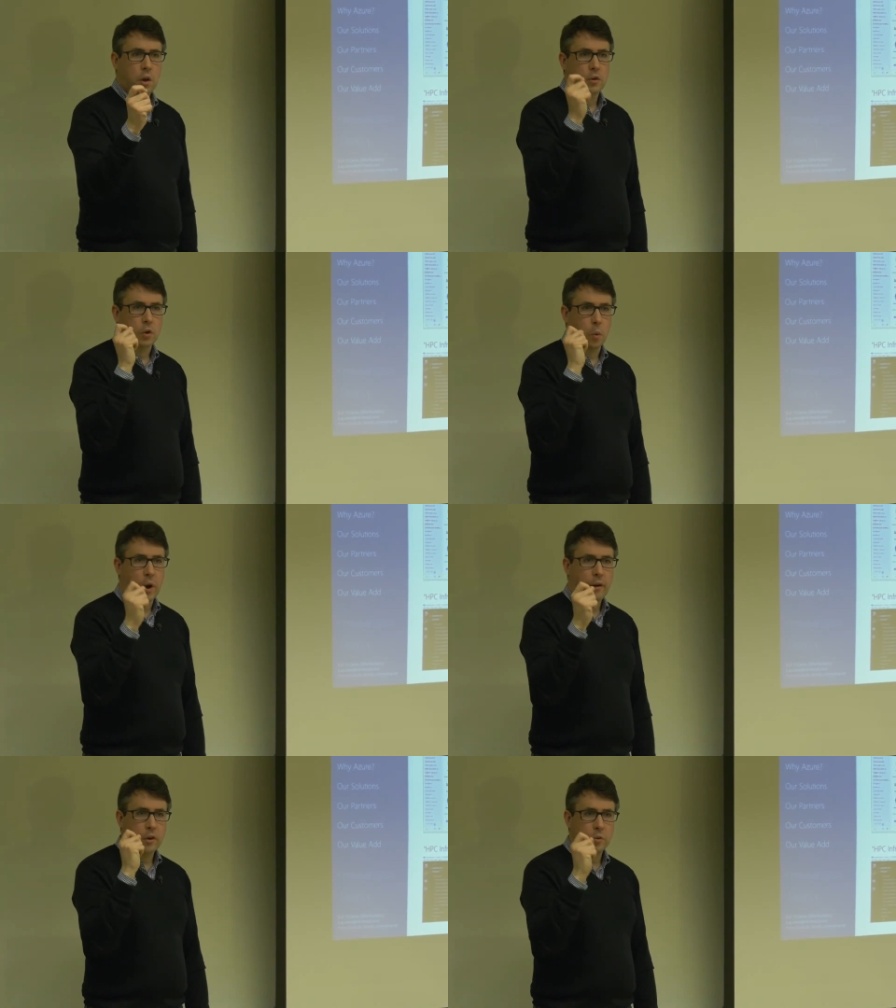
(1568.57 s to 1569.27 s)
So
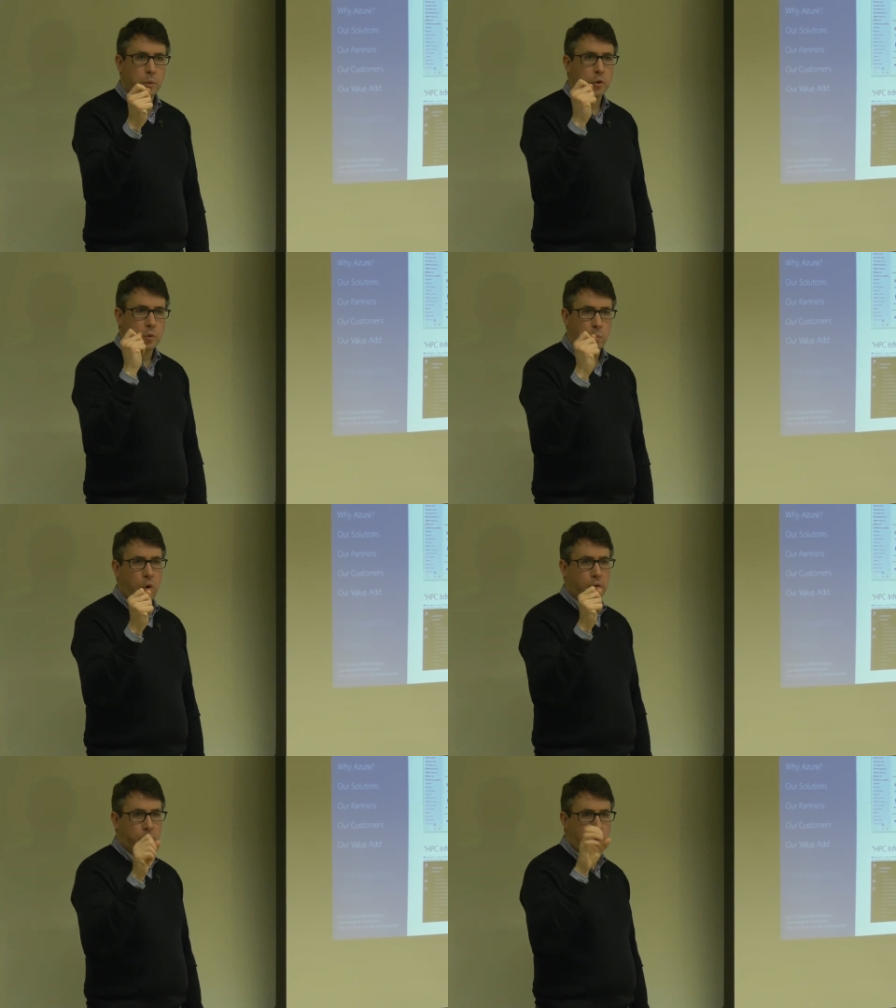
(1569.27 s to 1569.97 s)
whatever is most
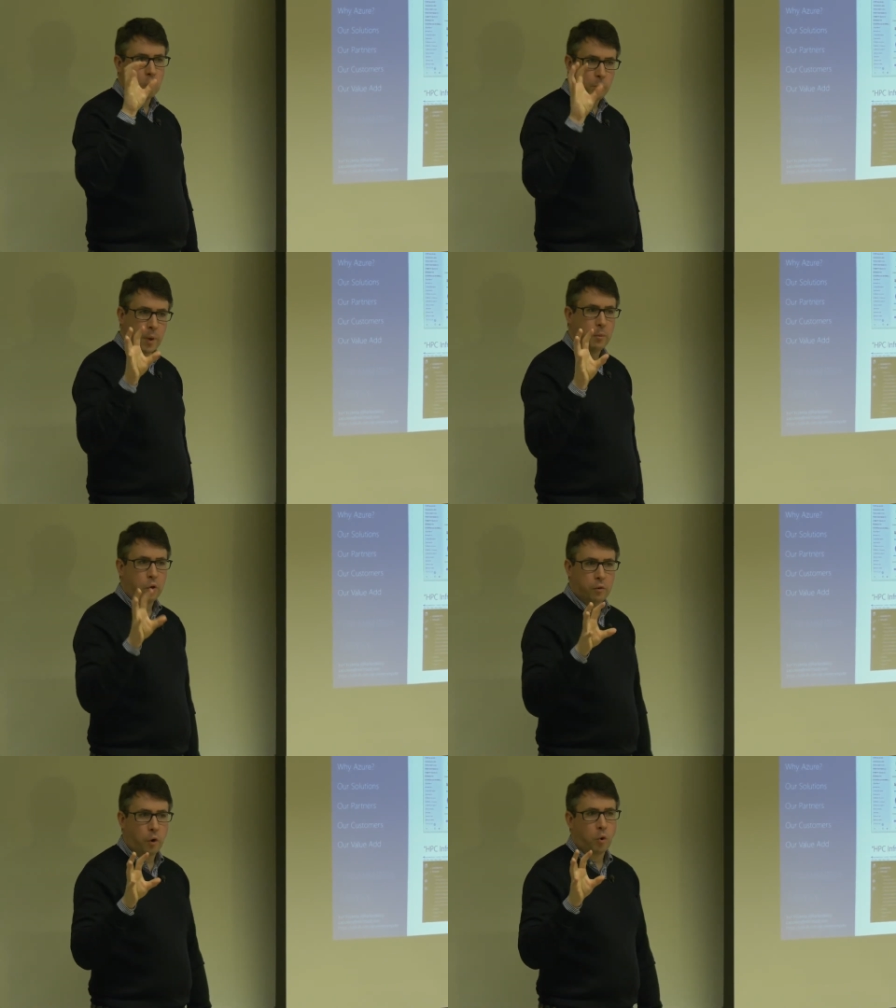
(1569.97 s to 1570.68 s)
important for you, maybe
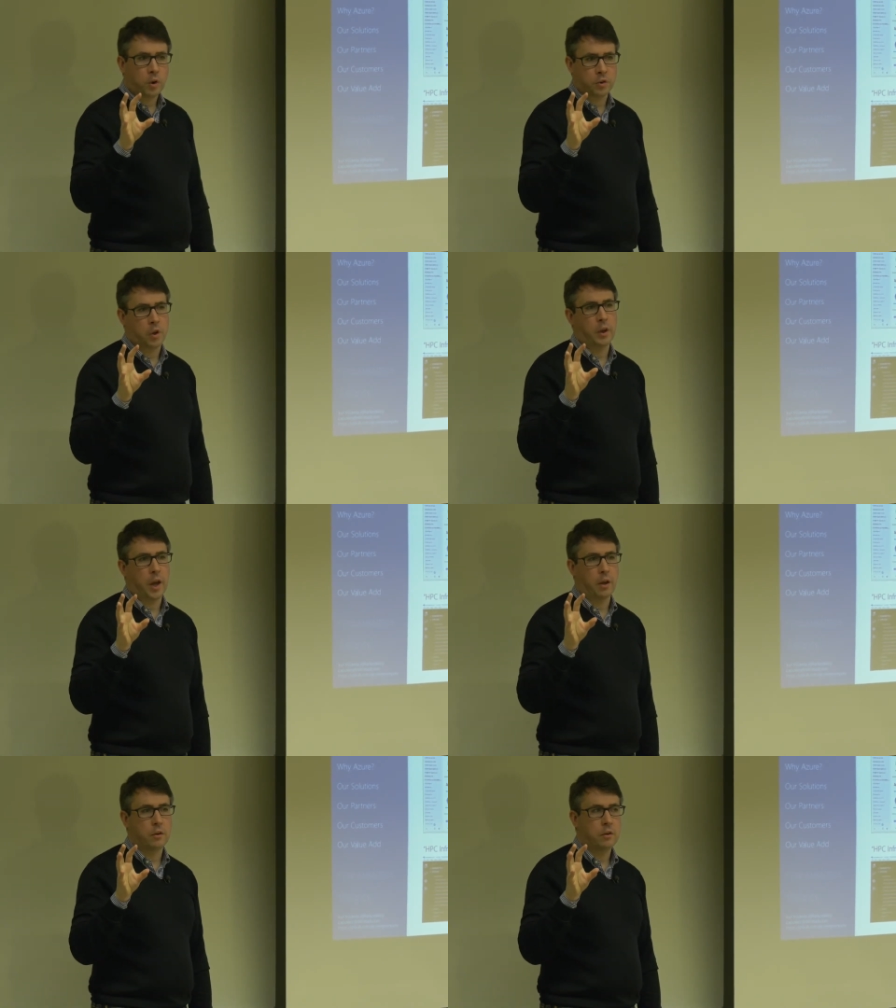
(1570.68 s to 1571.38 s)
you focus on
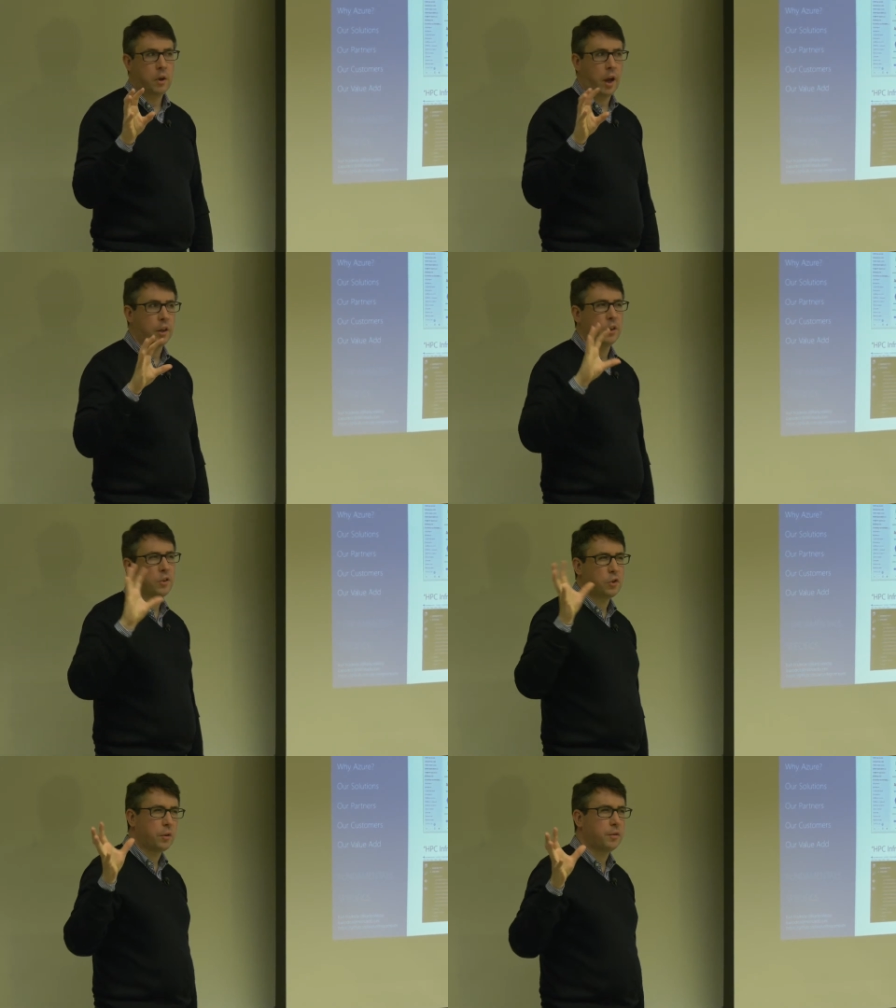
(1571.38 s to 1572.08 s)
that. And the
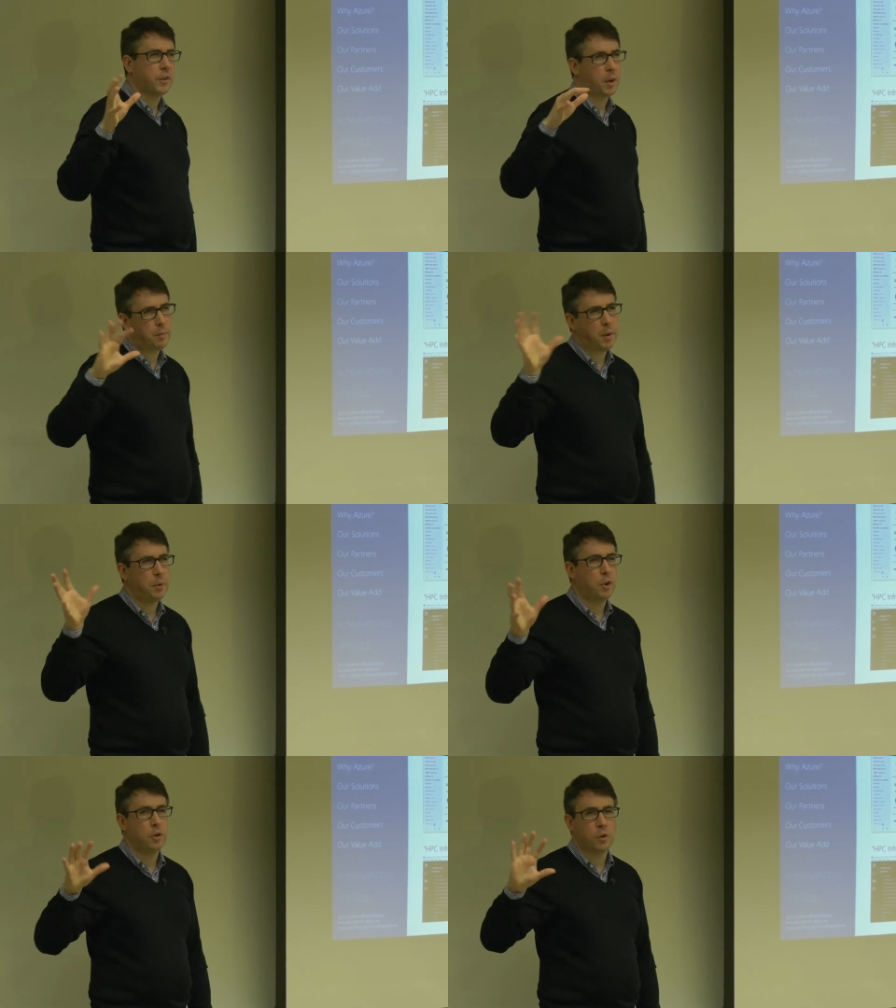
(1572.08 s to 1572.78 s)
stuff that
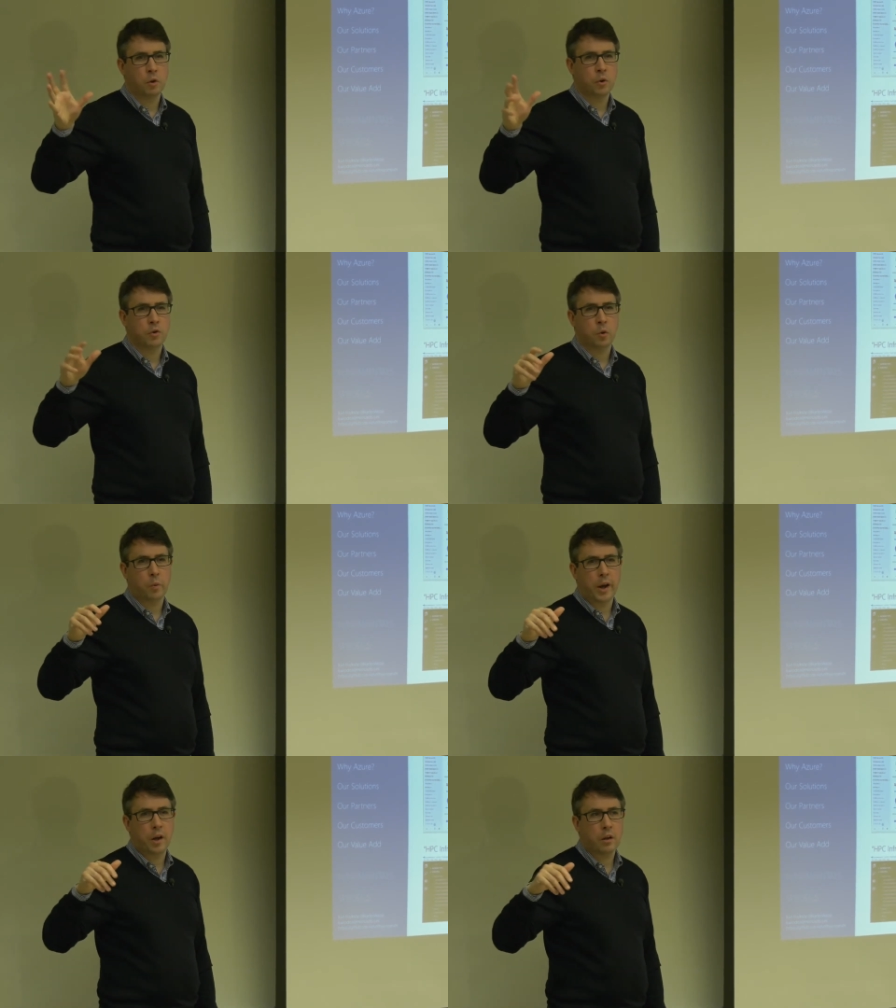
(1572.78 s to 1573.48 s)
maybe you don't know so
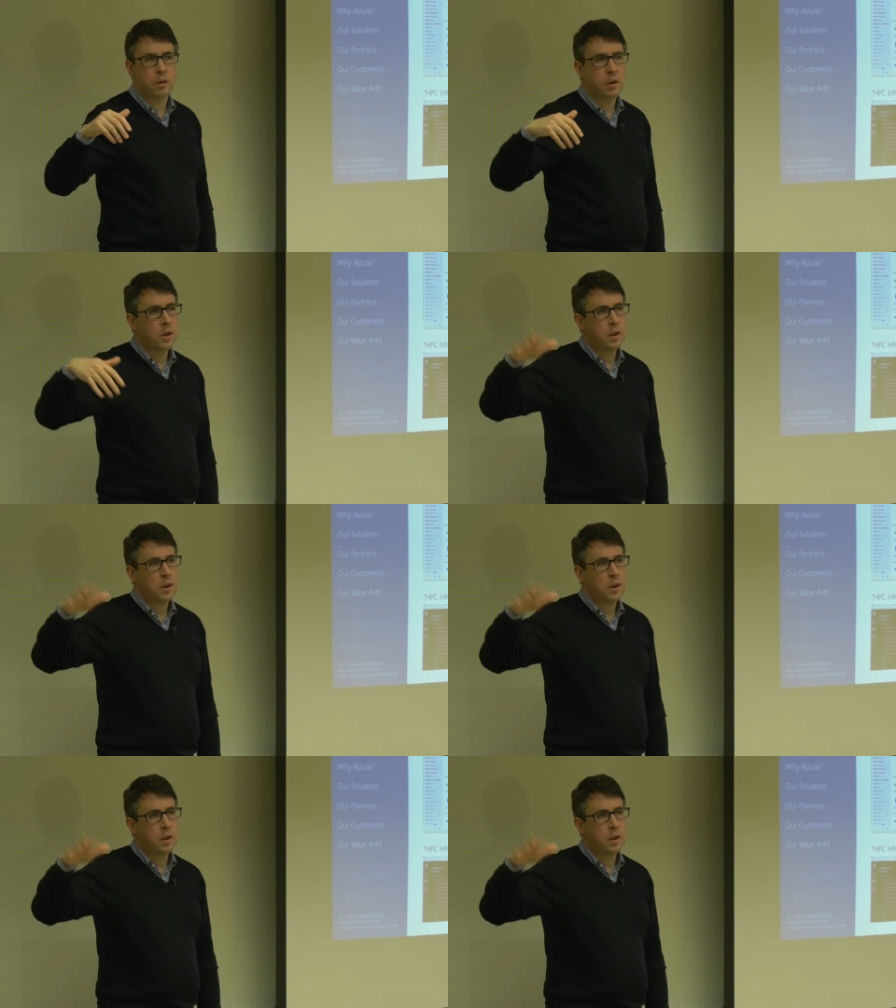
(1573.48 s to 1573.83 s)
well,